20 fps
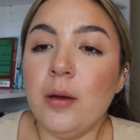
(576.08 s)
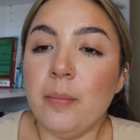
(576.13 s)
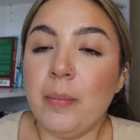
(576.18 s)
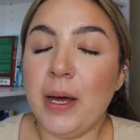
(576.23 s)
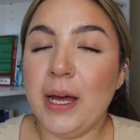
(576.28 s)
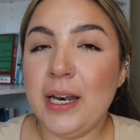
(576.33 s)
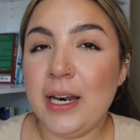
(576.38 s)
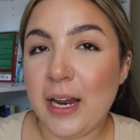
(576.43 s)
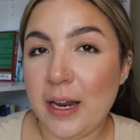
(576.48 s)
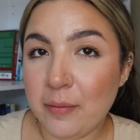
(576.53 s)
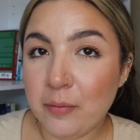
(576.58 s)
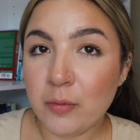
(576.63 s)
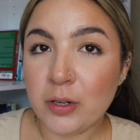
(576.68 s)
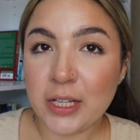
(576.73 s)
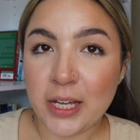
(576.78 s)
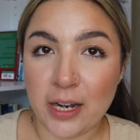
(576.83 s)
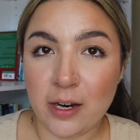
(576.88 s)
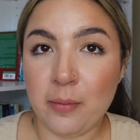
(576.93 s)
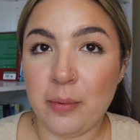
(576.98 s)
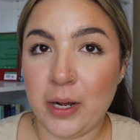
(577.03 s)
But I'm
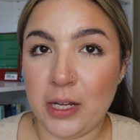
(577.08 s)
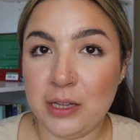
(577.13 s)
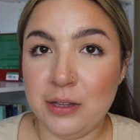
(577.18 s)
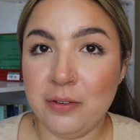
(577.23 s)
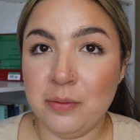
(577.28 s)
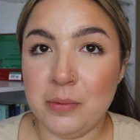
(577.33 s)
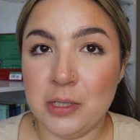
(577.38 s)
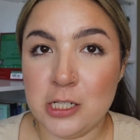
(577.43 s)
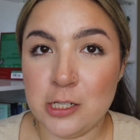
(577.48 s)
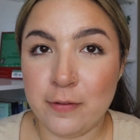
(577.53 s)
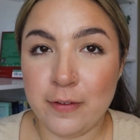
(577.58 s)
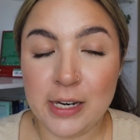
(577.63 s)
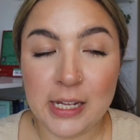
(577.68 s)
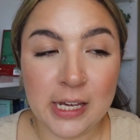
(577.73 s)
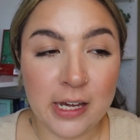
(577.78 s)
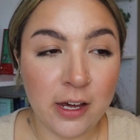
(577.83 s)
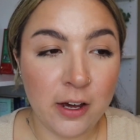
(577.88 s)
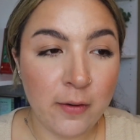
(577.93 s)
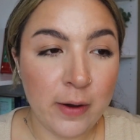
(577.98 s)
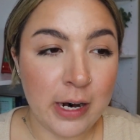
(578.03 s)
really out of breath from this
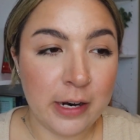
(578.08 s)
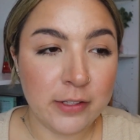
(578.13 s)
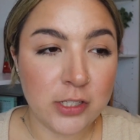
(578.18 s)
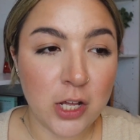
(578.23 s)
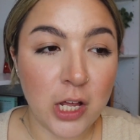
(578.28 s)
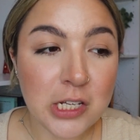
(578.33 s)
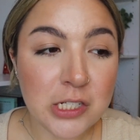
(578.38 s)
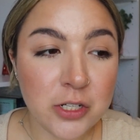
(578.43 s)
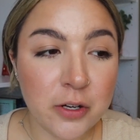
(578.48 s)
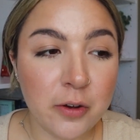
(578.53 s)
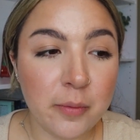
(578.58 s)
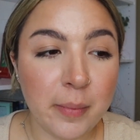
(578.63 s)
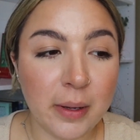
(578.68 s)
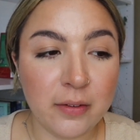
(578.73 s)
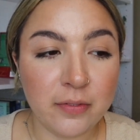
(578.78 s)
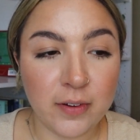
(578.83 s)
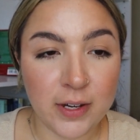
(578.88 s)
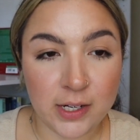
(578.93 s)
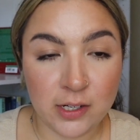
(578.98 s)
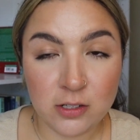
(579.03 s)
video, and it's also
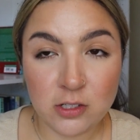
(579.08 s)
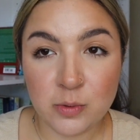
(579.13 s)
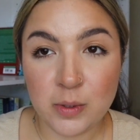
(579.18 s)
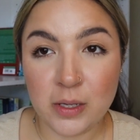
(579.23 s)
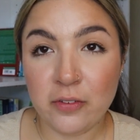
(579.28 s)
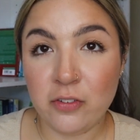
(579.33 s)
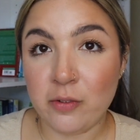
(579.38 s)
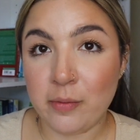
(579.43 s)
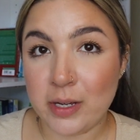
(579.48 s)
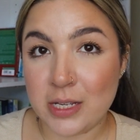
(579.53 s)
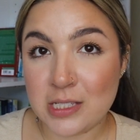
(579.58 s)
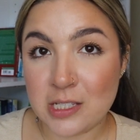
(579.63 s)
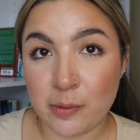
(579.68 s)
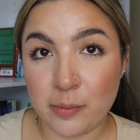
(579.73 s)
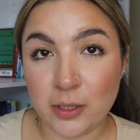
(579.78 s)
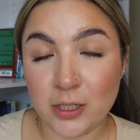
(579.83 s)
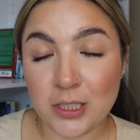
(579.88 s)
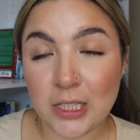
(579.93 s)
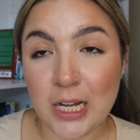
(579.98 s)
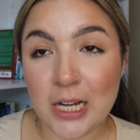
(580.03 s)
my finals week for my
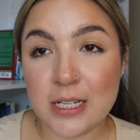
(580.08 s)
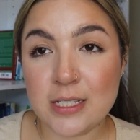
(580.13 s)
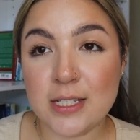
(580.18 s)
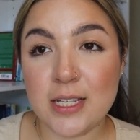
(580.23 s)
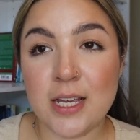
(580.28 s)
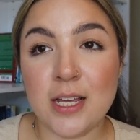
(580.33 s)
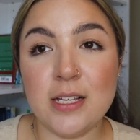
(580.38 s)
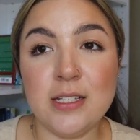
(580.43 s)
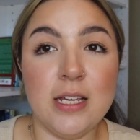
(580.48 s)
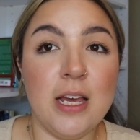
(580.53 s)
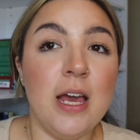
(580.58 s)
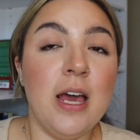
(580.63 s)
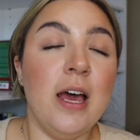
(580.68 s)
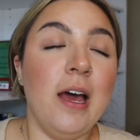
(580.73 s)
summer classes.